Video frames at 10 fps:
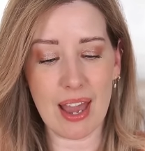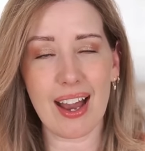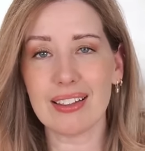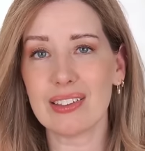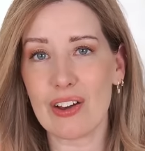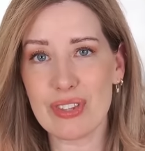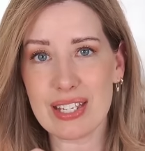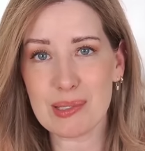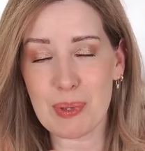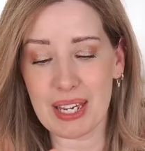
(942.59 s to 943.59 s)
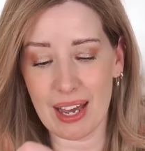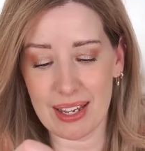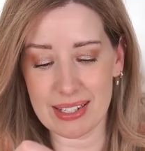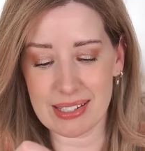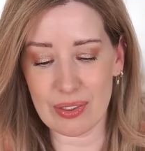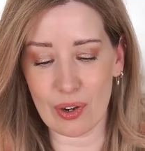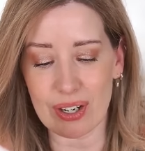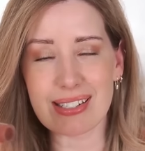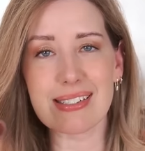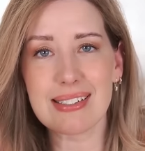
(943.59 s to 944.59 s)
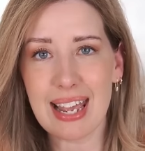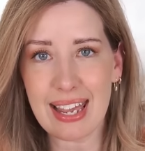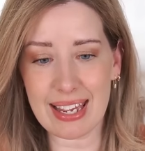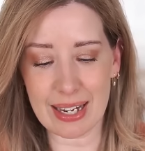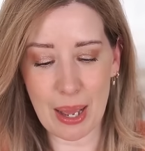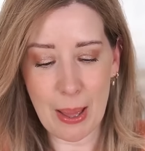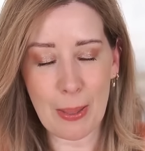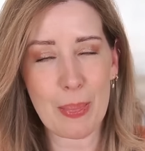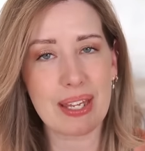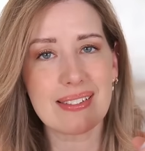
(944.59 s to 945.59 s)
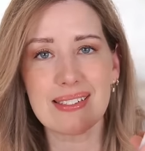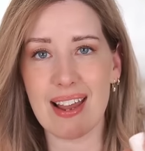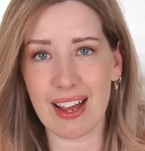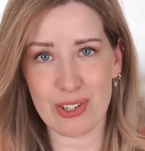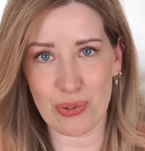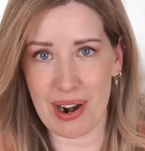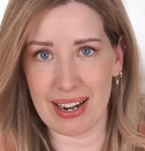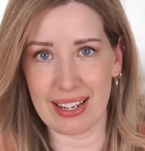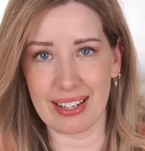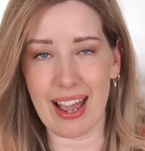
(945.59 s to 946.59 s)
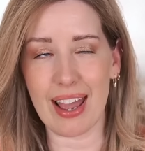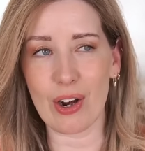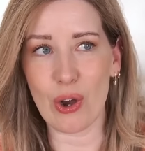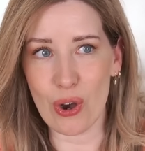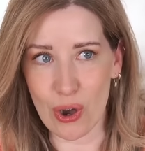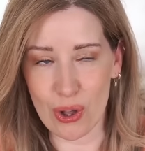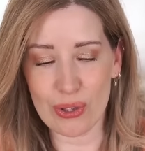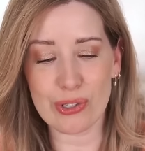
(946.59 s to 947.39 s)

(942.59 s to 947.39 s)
I love these because they're a stain that's not drying at all.